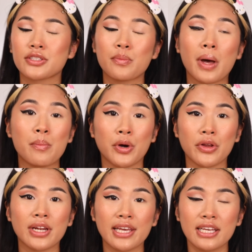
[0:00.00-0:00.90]
of my
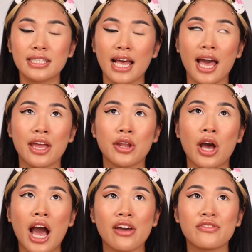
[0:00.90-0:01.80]
monolids, and
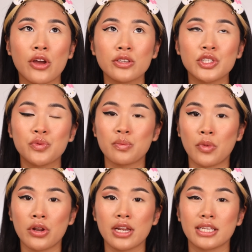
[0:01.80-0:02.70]
I've noticed with
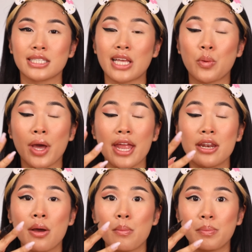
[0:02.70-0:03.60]
monolids is that
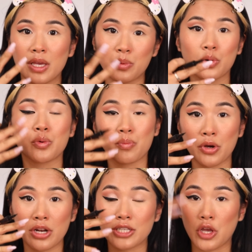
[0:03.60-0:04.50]
when people with
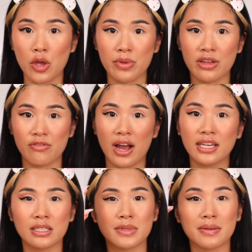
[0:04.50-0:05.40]
monolids open their
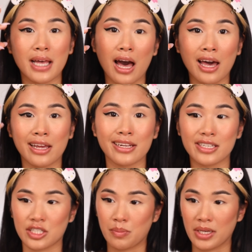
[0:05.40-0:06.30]
eyes, sometimes the eyeliner
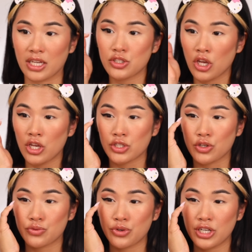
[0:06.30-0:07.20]
disappears. So
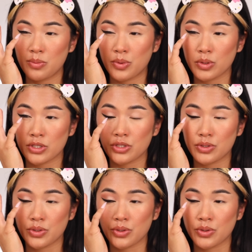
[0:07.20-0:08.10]
it's really important
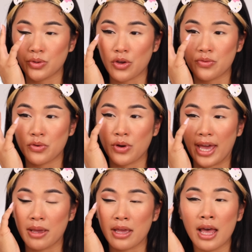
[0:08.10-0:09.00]
to go for a